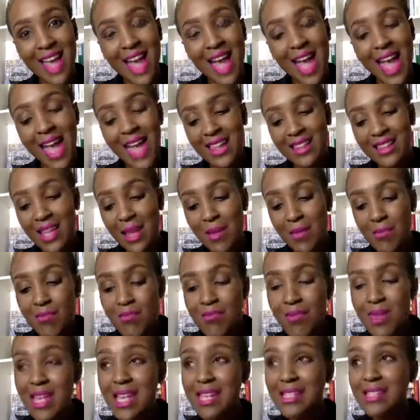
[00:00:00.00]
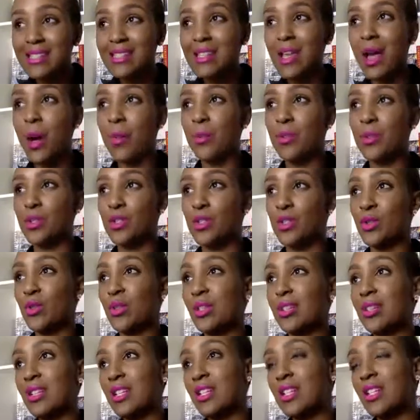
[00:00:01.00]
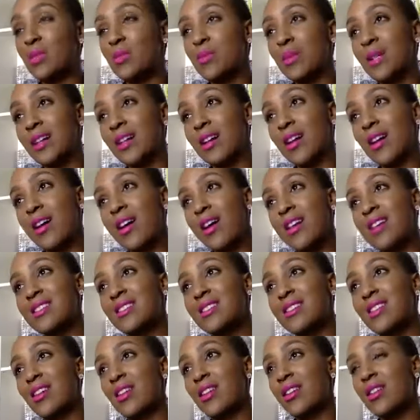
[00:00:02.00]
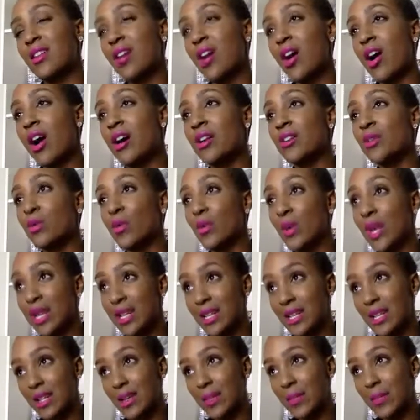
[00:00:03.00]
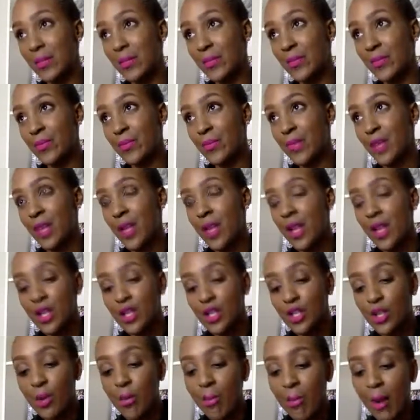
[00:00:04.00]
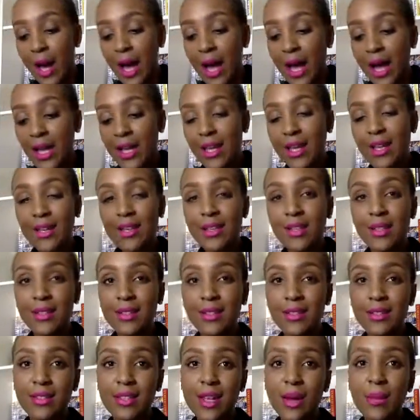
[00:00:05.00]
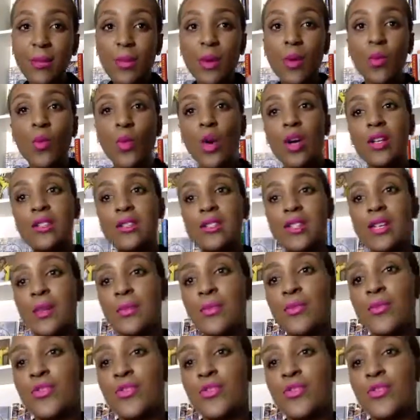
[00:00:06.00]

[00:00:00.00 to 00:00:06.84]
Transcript: and they miss opportunities because they're not ready. So my number one tip